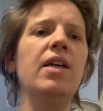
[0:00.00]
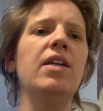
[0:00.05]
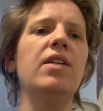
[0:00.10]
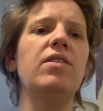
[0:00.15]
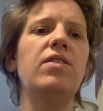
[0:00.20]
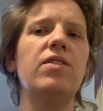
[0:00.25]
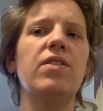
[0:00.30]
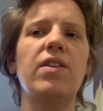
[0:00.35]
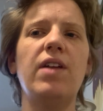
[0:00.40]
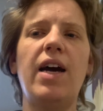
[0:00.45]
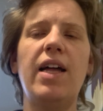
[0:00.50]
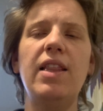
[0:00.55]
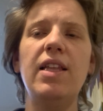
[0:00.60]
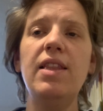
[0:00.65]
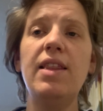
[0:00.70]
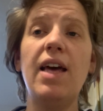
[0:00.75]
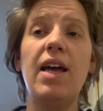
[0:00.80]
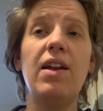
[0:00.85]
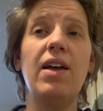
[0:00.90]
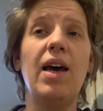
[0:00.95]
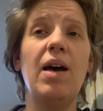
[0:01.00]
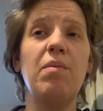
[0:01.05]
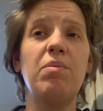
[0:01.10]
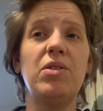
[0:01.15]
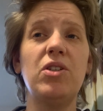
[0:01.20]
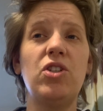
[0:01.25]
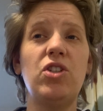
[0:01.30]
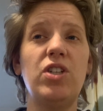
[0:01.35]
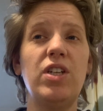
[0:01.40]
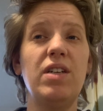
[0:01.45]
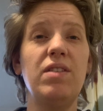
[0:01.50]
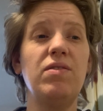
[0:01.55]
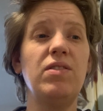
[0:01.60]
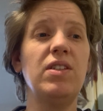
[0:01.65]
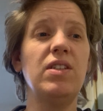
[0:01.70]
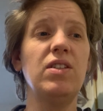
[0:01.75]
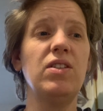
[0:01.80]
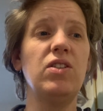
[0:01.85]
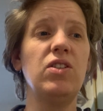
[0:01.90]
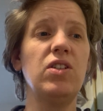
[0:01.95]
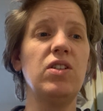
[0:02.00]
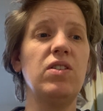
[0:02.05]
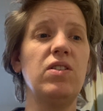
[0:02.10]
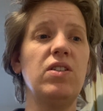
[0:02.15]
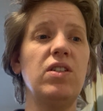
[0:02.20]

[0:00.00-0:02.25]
So I think that'll help the shifts, is just